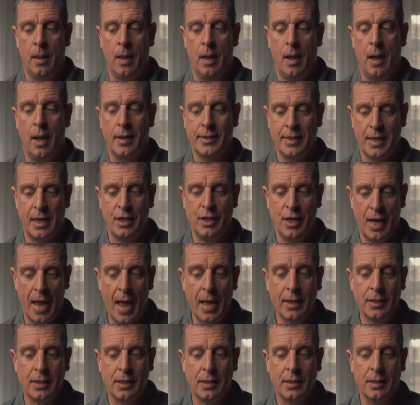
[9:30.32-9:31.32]
I said,
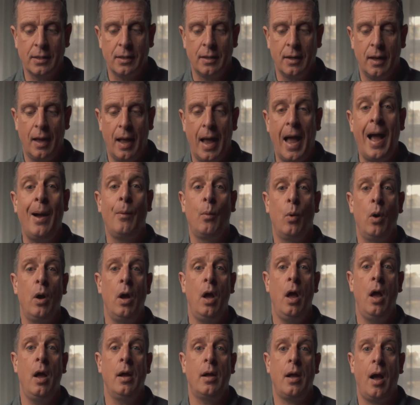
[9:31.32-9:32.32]
yes, at
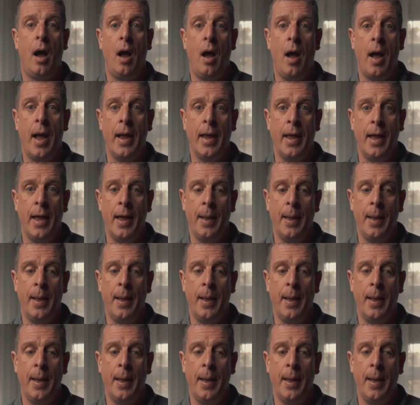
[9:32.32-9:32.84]
work, I